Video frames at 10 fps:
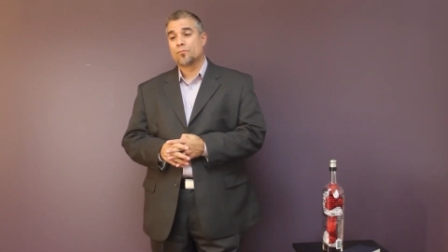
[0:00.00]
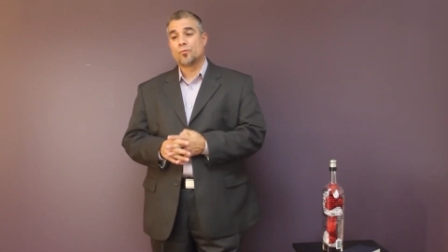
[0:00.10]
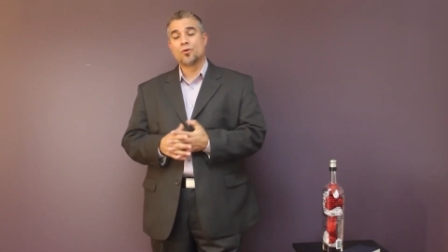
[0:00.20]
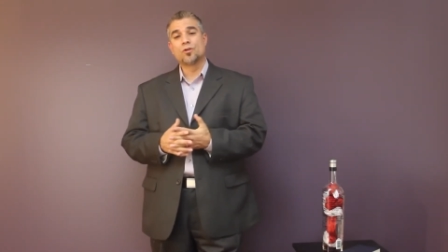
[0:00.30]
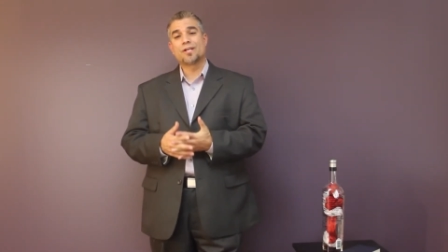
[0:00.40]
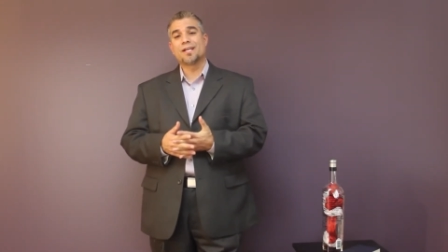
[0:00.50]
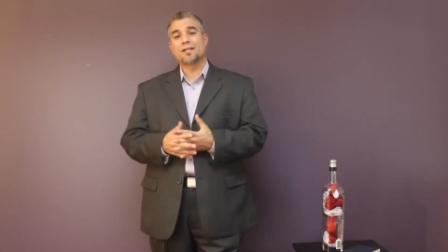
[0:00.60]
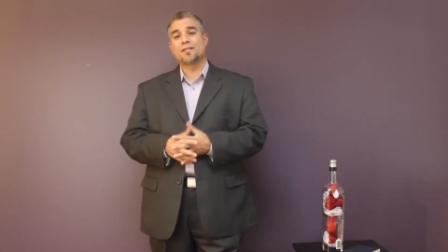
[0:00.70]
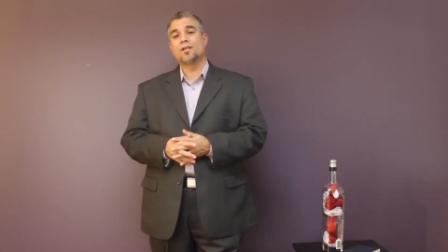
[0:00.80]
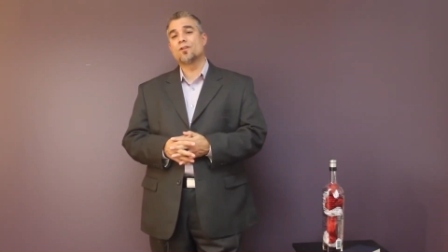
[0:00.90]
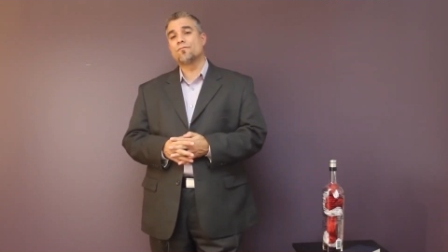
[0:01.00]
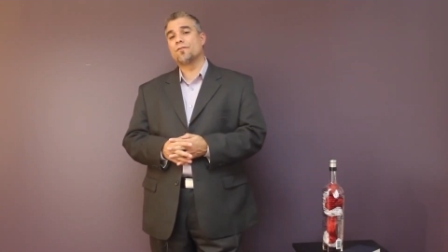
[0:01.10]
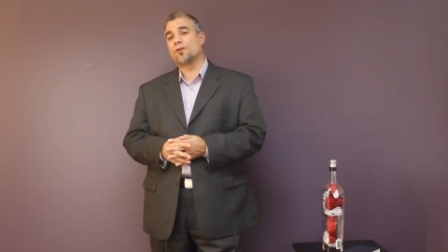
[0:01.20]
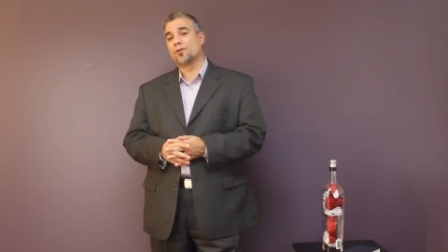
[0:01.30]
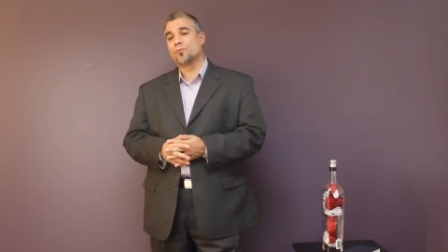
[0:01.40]
When we're looking at the other
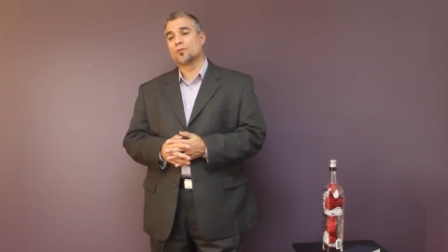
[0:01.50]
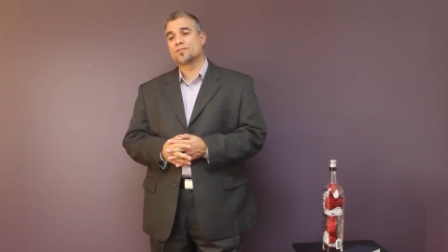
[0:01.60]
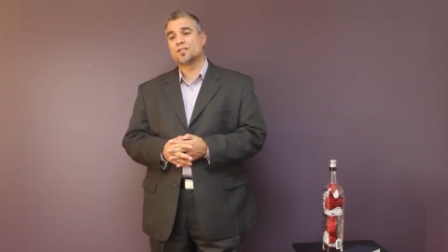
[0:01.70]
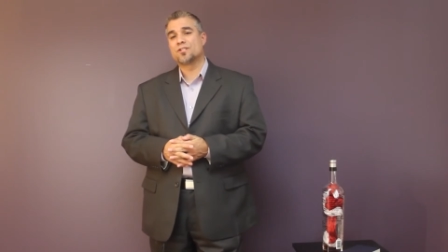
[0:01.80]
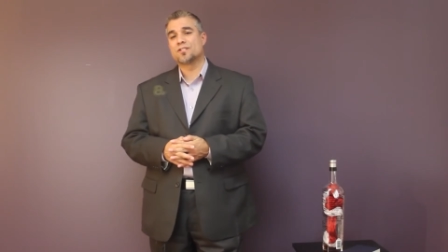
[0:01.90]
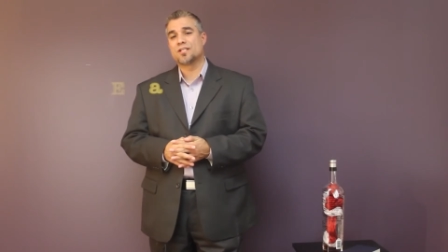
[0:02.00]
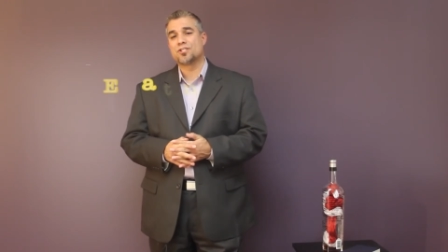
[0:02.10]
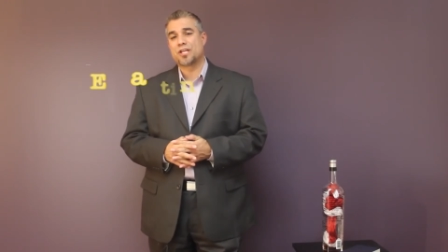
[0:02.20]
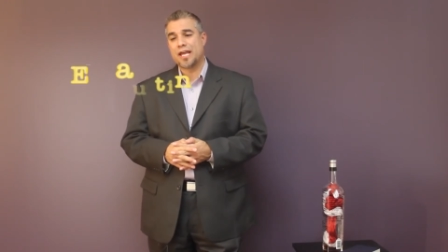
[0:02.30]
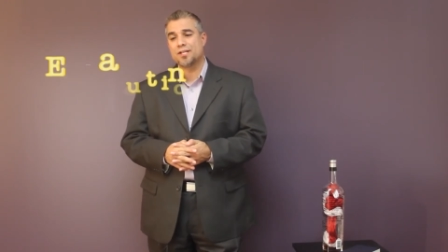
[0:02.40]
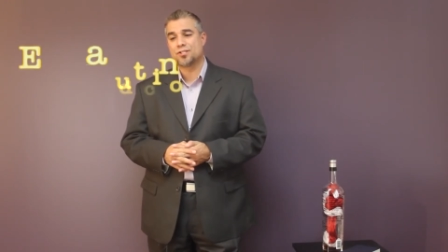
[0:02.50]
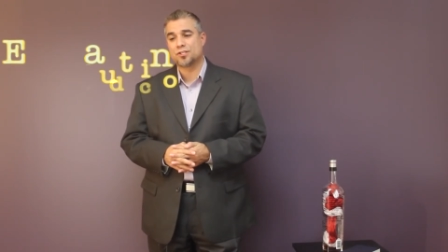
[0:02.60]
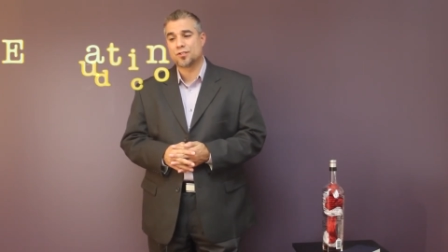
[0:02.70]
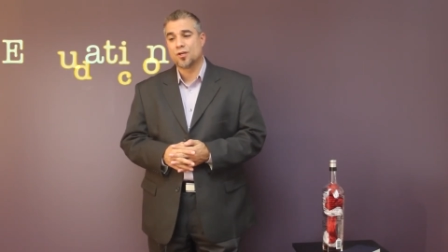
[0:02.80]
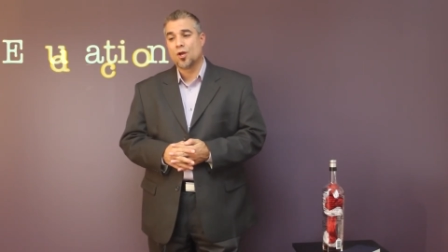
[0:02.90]
variables such as
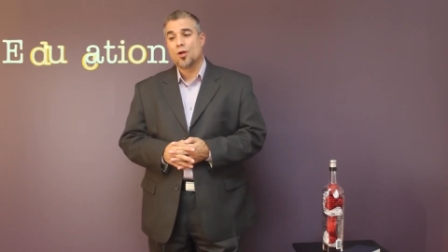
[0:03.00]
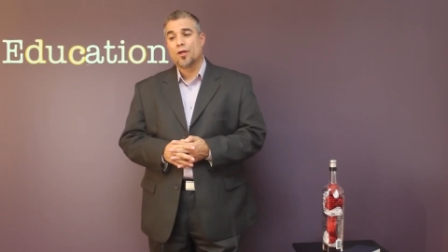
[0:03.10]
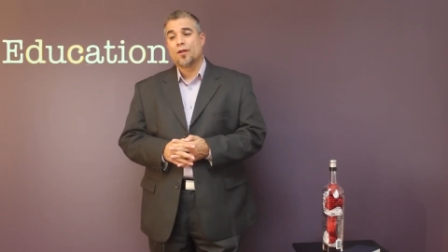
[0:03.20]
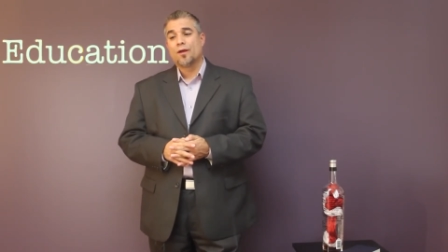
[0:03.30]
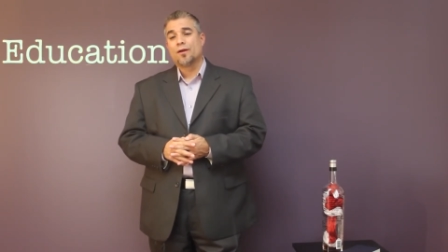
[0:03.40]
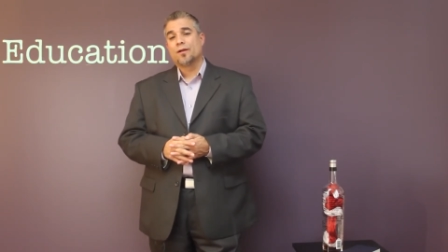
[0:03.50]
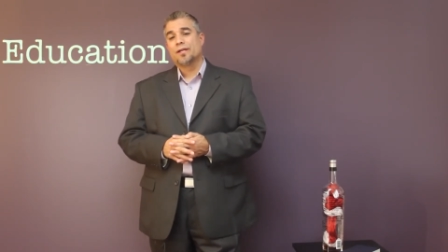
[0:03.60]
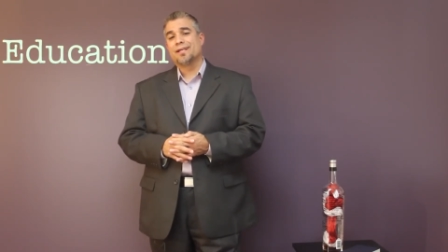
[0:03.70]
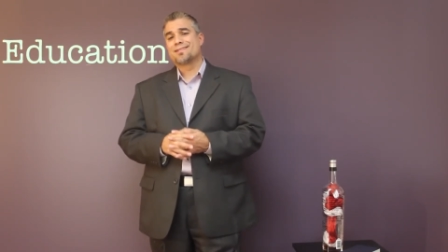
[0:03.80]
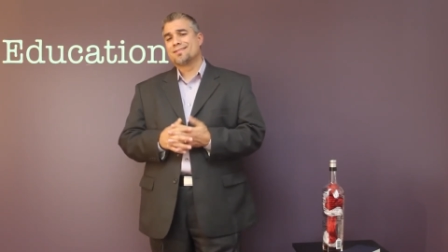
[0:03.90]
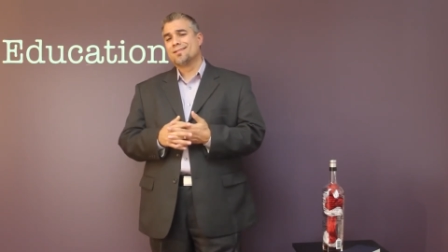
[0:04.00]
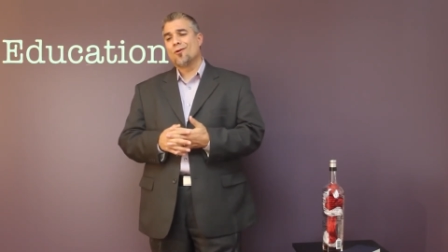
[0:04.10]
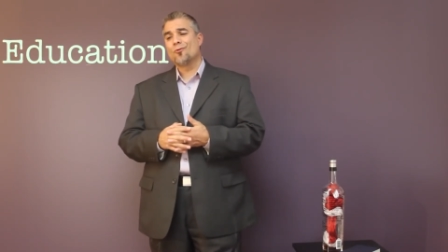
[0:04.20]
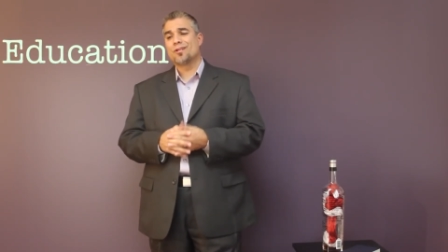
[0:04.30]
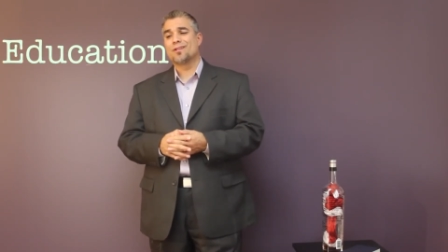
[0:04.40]
education, it's
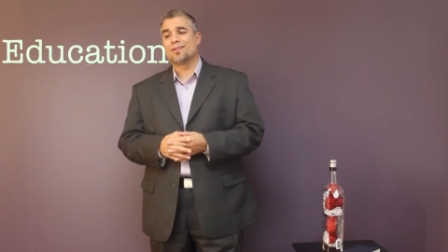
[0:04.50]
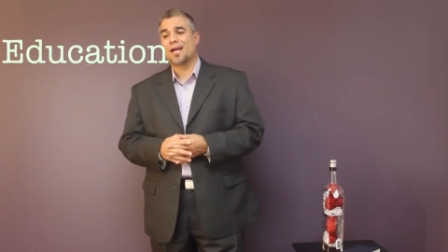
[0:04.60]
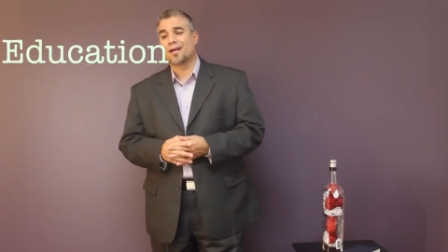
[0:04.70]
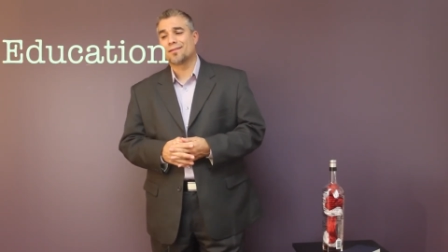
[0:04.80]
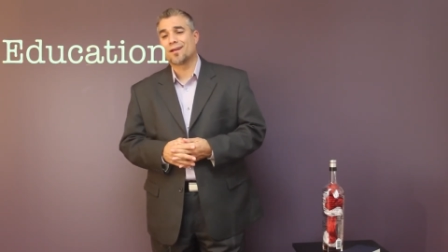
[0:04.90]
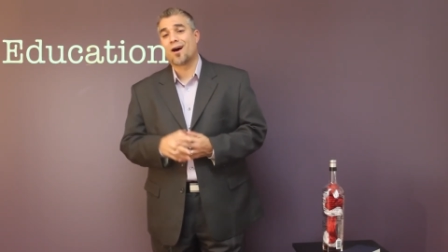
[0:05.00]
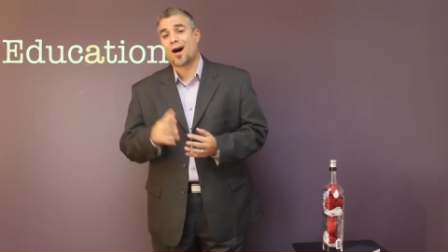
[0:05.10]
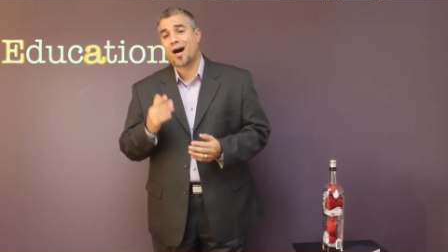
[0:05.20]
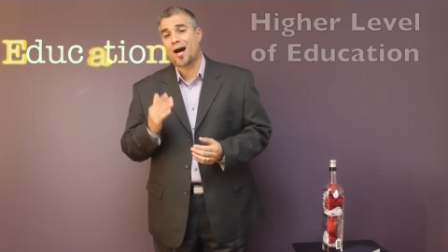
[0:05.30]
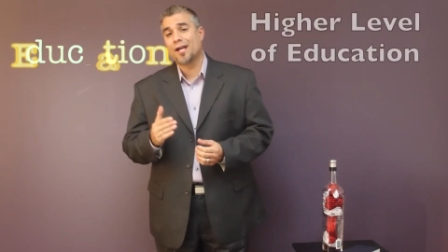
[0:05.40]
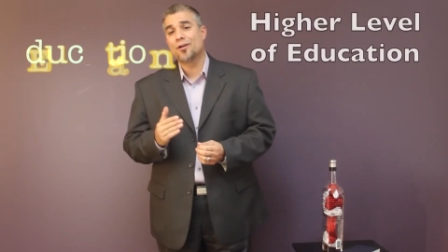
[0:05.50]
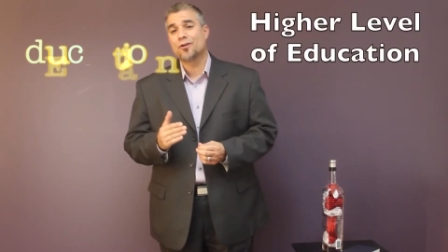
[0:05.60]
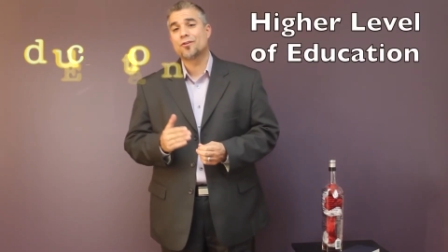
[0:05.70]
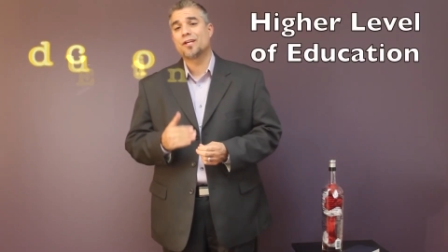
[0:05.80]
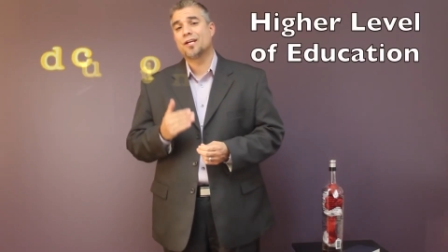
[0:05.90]
noted that the
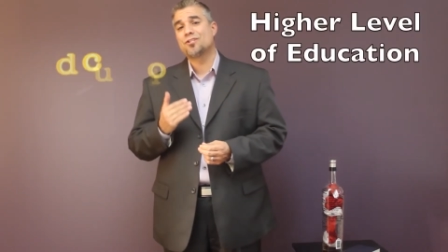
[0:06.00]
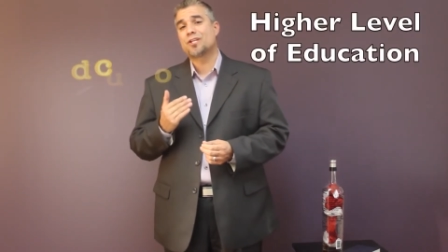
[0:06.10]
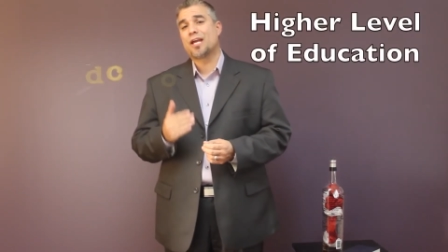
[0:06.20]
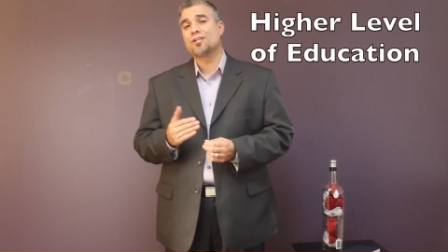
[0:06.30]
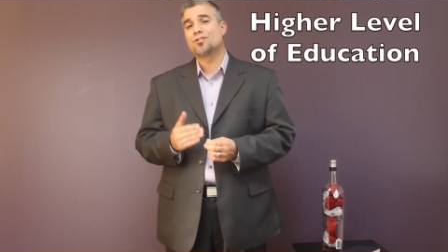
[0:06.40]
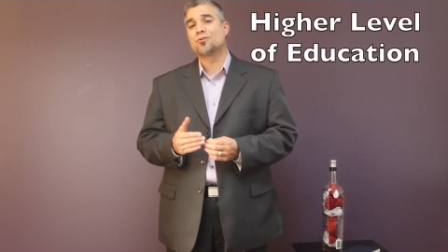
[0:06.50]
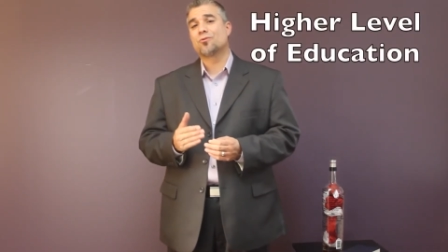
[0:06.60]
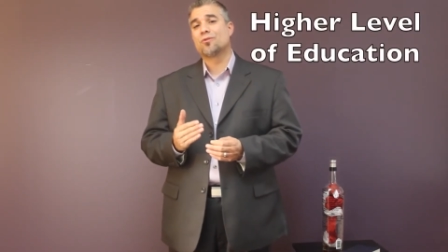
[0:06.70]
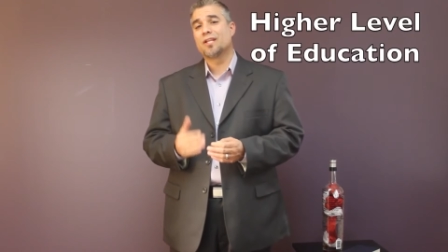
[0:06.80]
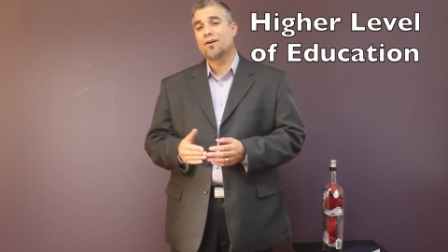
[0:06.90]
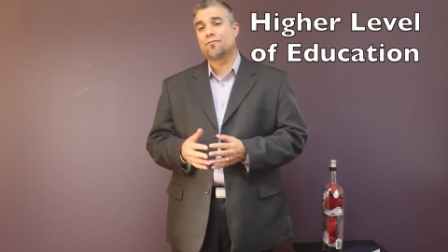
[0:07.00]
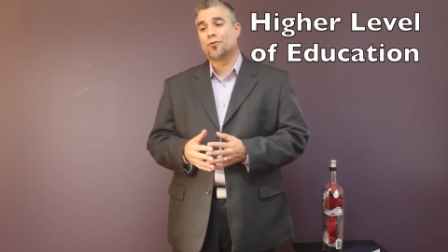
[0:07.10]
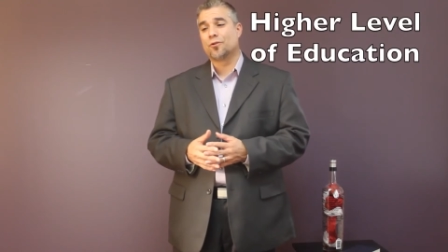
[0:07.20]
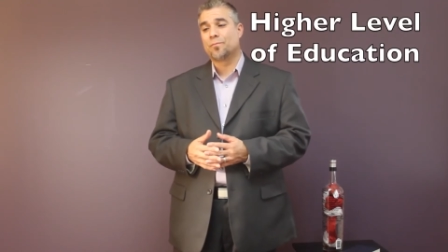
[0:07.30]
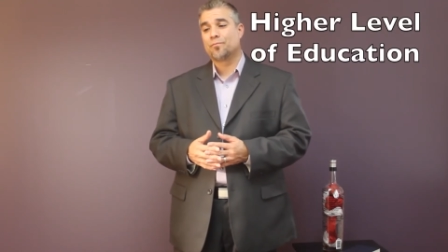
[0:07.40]
higher the educational
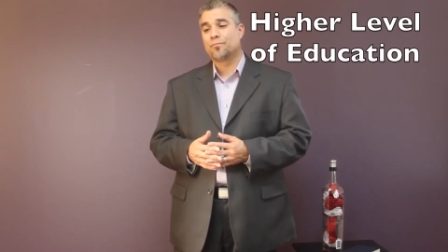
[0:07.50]
level,